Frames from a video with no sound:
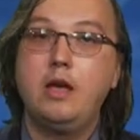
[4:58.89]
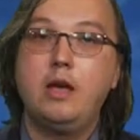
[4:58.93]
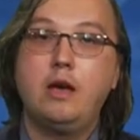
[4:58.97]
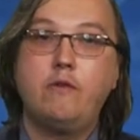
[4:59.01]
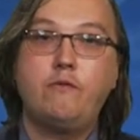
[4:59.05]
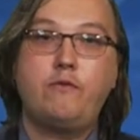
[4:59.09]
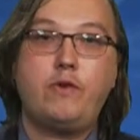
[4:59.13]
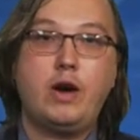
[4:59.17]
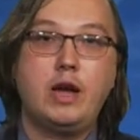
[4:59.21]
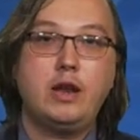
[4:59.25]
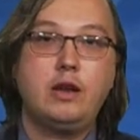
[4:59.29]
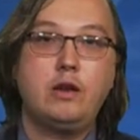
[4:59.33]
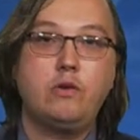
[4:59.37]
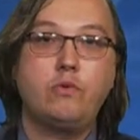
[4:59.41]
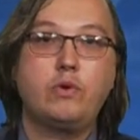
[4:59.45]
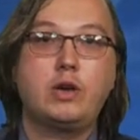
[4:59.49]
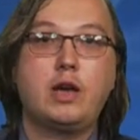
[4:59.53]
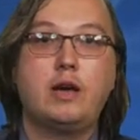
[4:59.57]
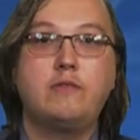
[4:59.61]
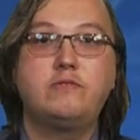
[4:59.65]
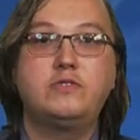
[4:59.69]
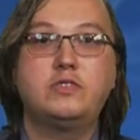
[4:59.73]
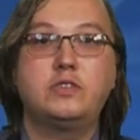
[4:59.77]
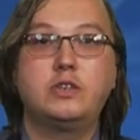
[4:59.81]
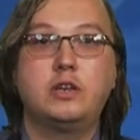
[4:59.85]
Finally, we
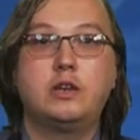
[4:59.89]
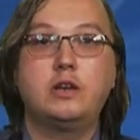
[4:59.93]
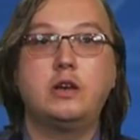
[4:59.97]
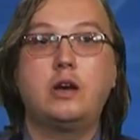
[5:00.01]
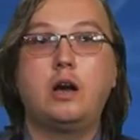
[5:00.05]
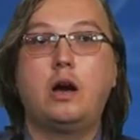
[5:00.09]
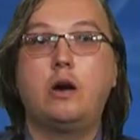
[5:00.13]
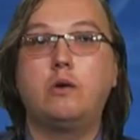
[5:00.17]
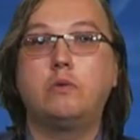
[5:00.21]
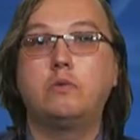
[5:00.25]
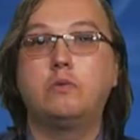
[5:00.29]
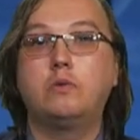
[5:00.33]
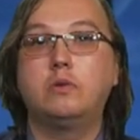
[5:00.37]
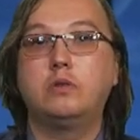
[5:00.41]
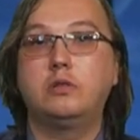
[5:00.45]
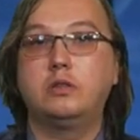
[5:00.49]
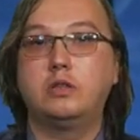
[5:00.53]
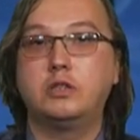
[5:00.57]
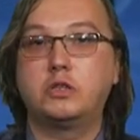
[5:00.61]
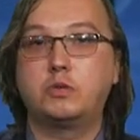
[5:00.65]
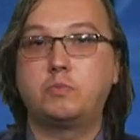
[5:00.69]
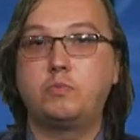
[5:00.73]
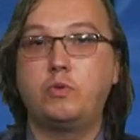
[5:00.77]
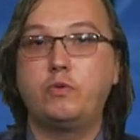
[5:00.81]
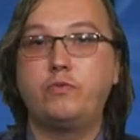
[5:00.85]
have seen how the
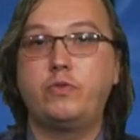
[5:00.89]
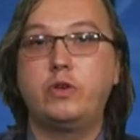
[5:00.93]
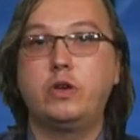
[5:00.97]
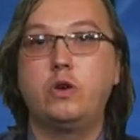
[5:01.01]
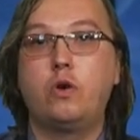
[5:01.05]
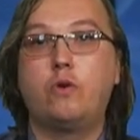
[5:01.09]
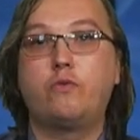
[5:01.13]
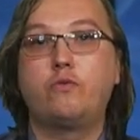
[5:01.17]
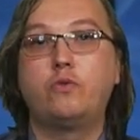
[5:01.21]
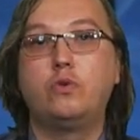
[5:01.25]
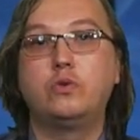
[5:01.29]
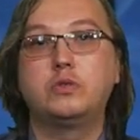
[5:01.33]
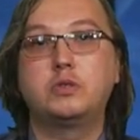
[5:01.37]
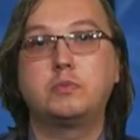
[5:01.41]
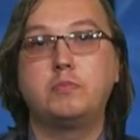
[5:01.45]
spoofing of goose